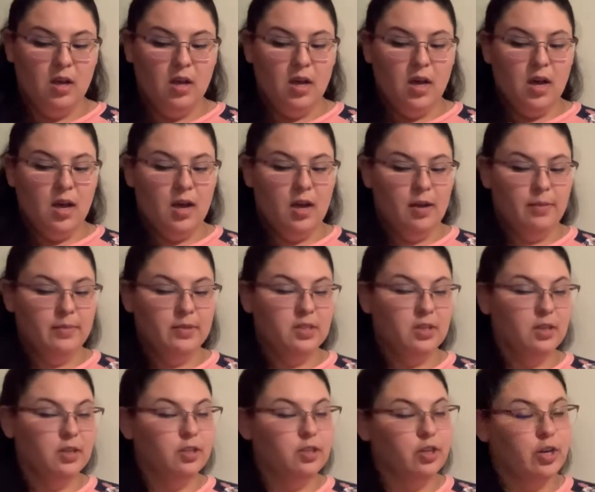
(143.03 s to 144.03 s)
It's
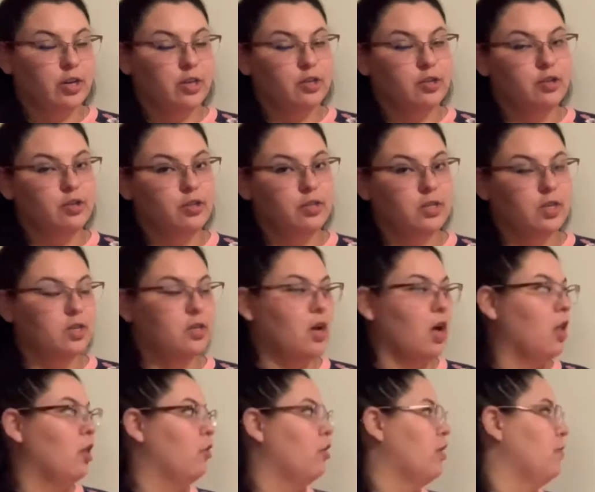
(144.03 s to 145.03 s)
going to start as soon as they
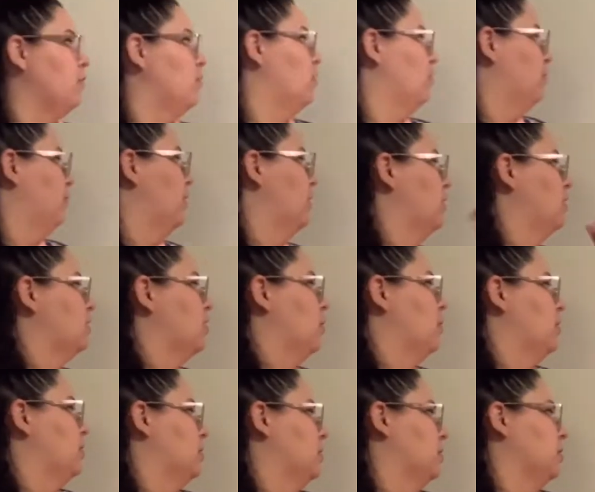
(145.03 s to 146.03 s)
tolerate movement, so
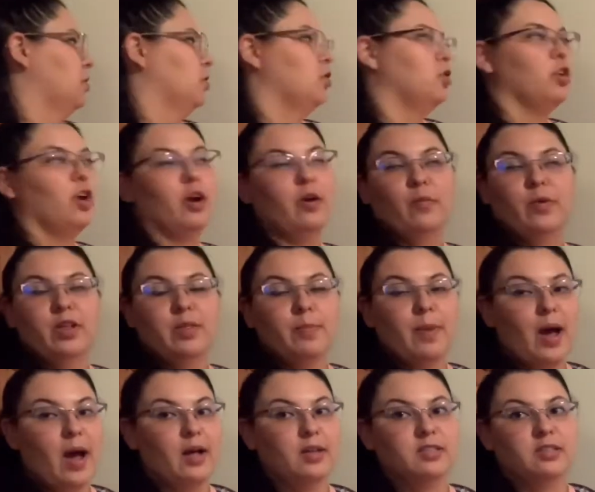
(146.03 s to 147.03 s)
it's going to start with
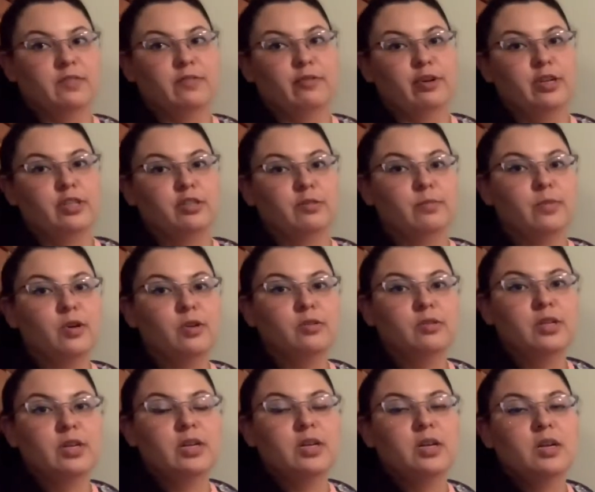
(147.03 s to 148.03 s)
passive range of
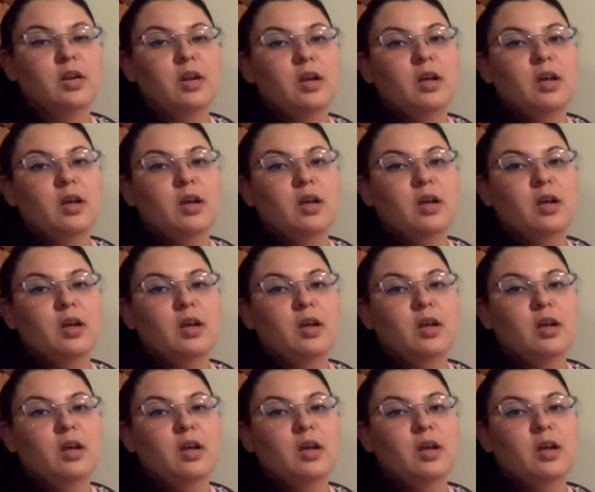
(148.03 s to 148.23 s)
motion,